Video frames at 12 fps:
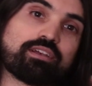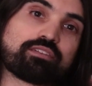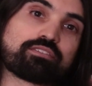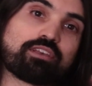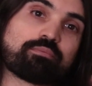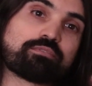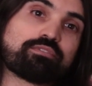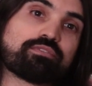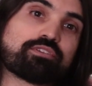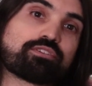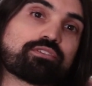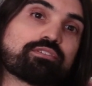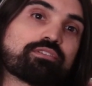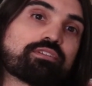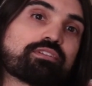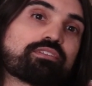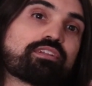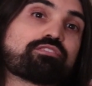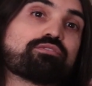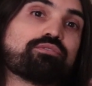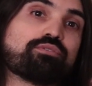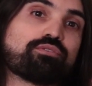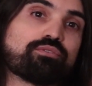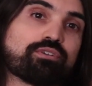A subdivision that's
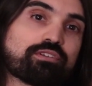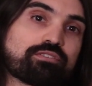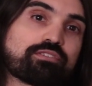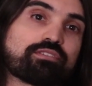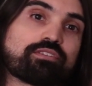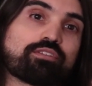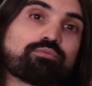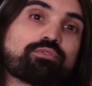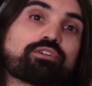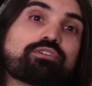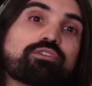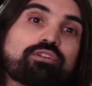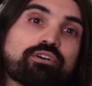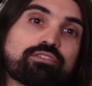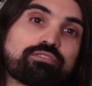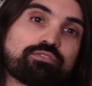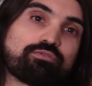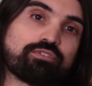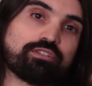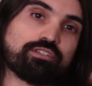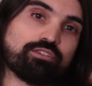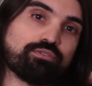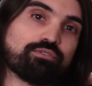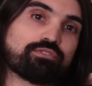new to us, that we're not really
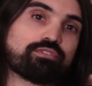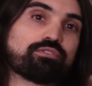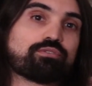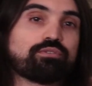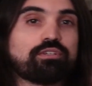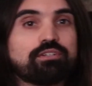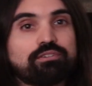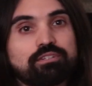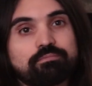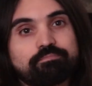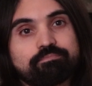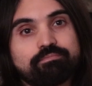used to hearing.